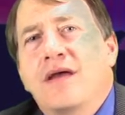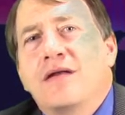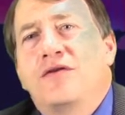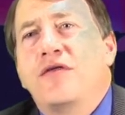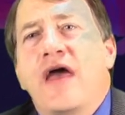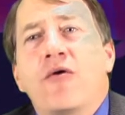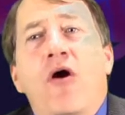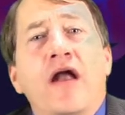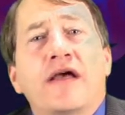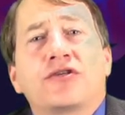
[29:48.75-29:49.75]
Do they
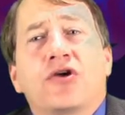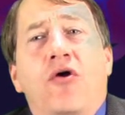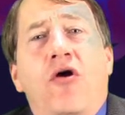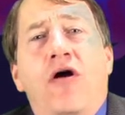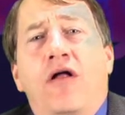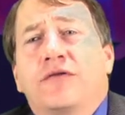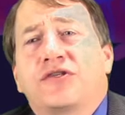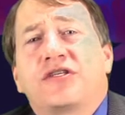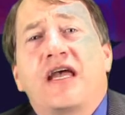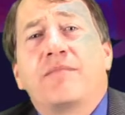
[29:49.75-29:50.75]
want us to all
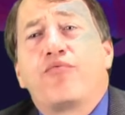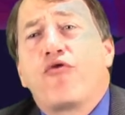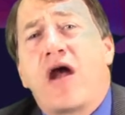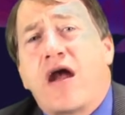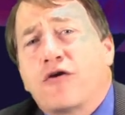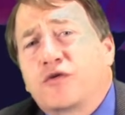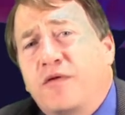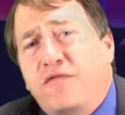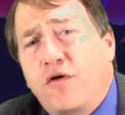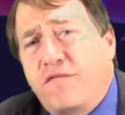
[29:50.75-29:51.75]
sing prayers
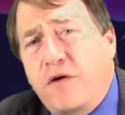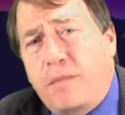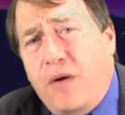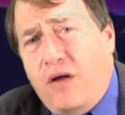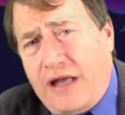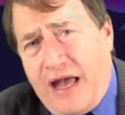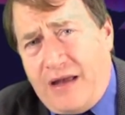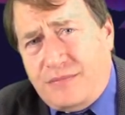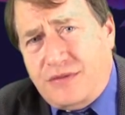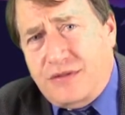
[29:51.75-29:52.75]
before football
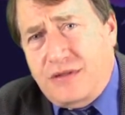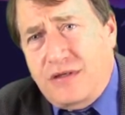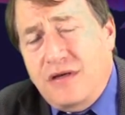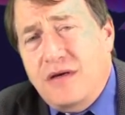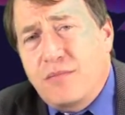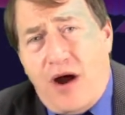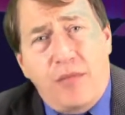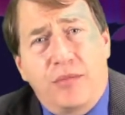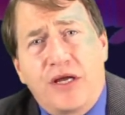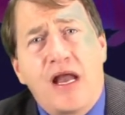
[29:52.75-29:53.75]
games?
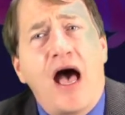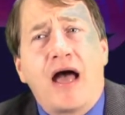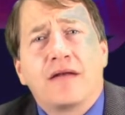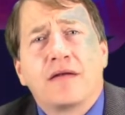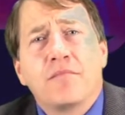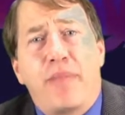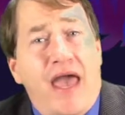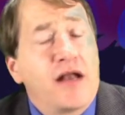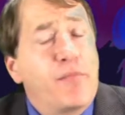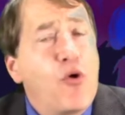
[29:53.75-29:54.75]
Probably not.
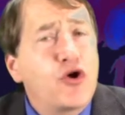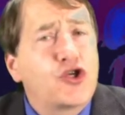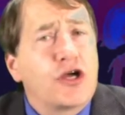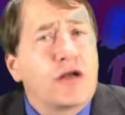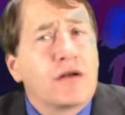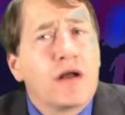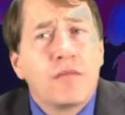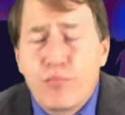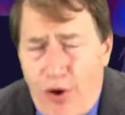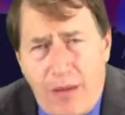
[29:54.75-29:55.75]
Ban abortion?
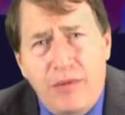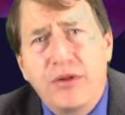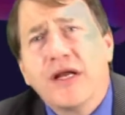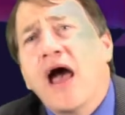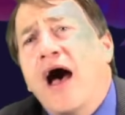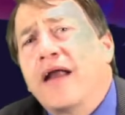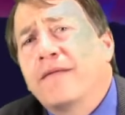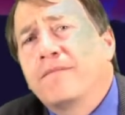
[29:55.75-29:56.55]
Probably not.